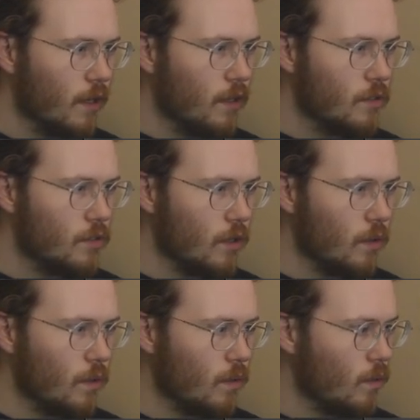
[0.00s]
So
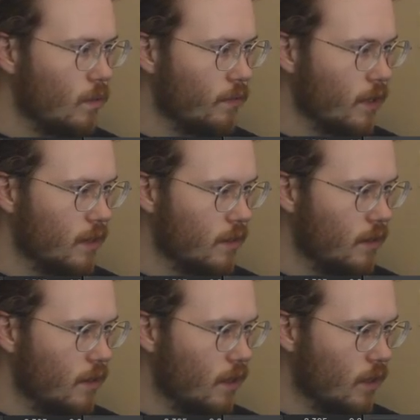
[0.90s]
we've got
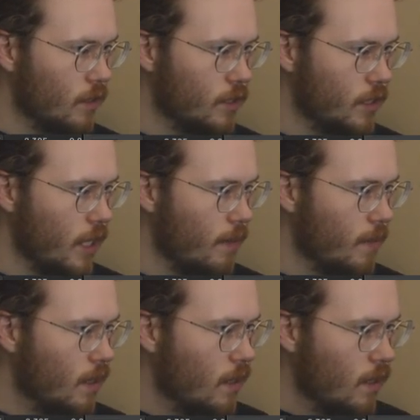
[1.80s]
our shape.
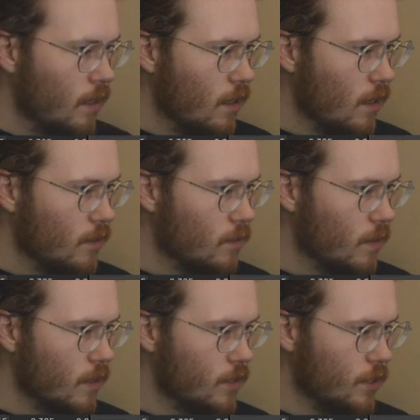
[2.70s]
I just
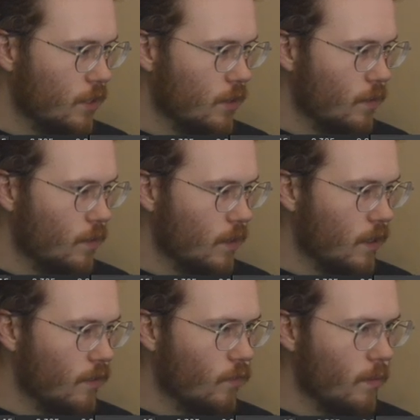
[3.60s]
want to show,
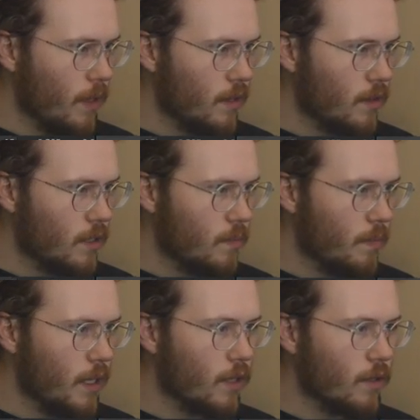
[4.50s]
if we made this
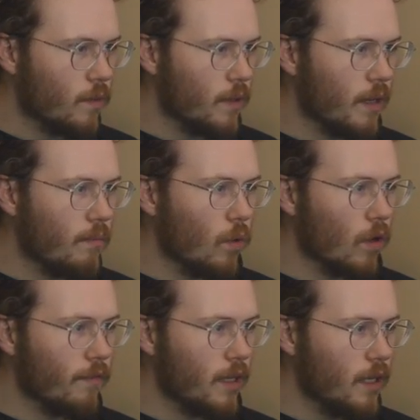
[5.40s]
bigger, we get more of
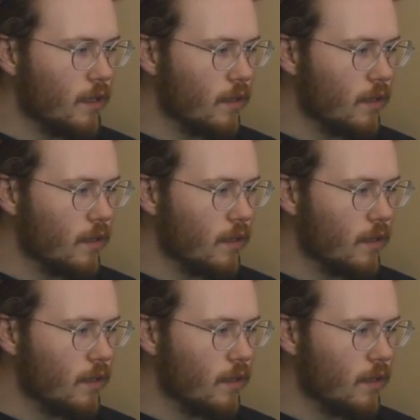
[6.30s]
a hill.